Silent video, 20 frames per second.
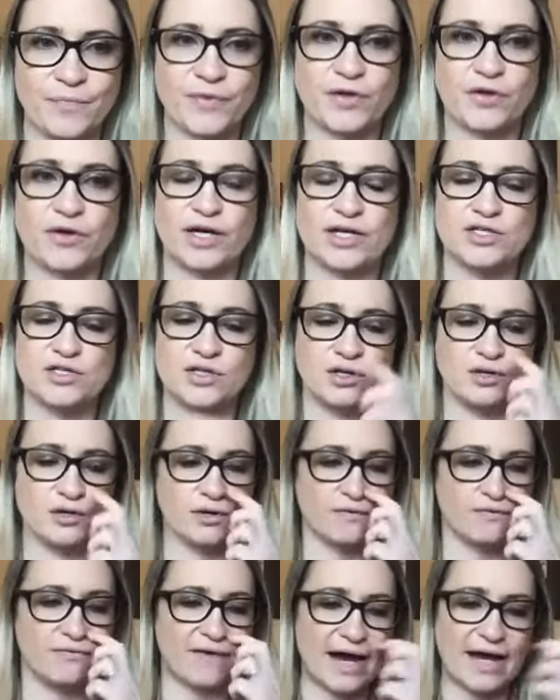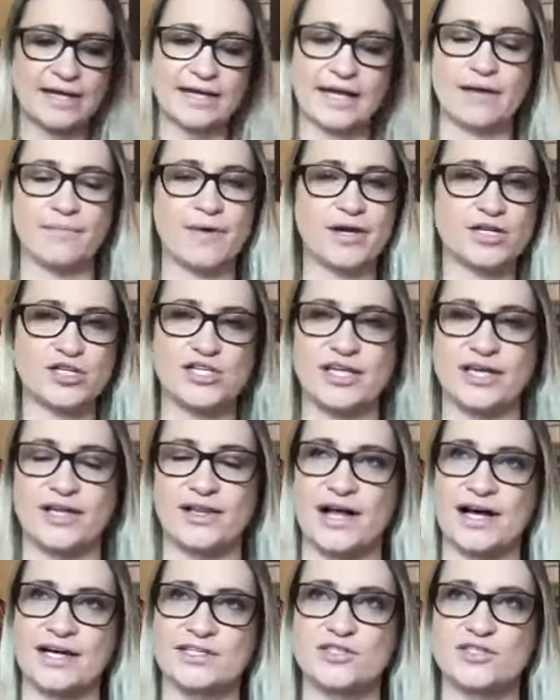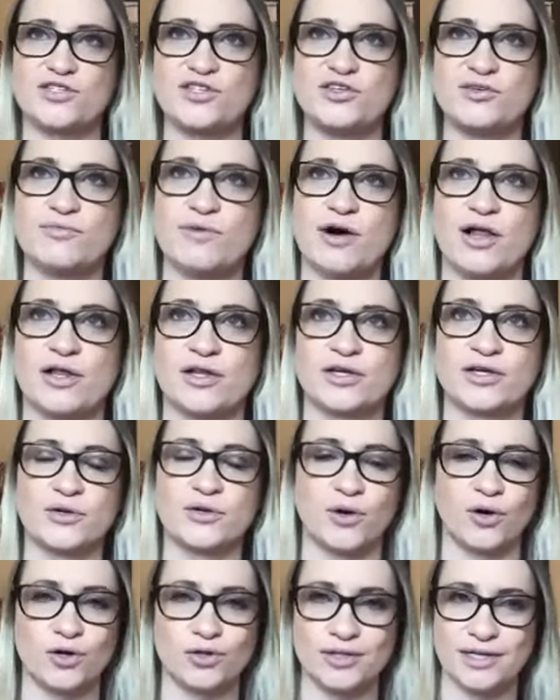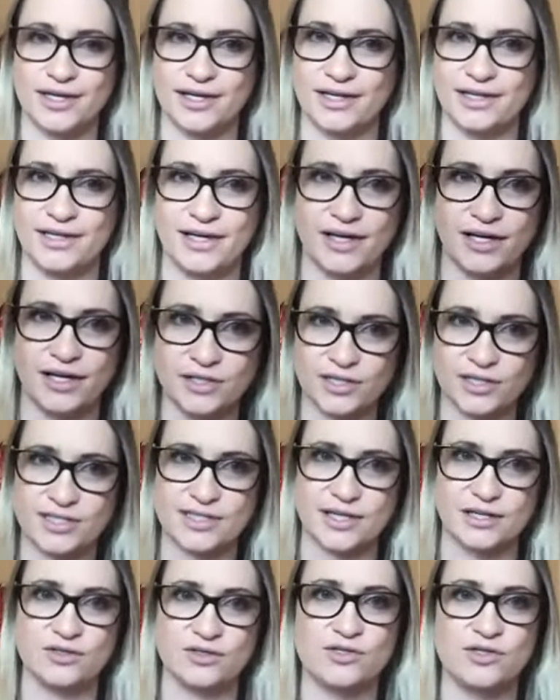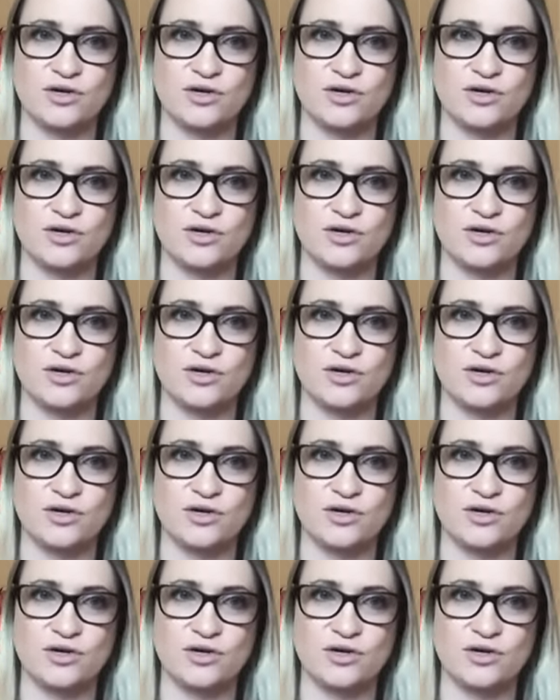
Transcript: Okay, so you don't find MHC class 2 molecule on any other cells.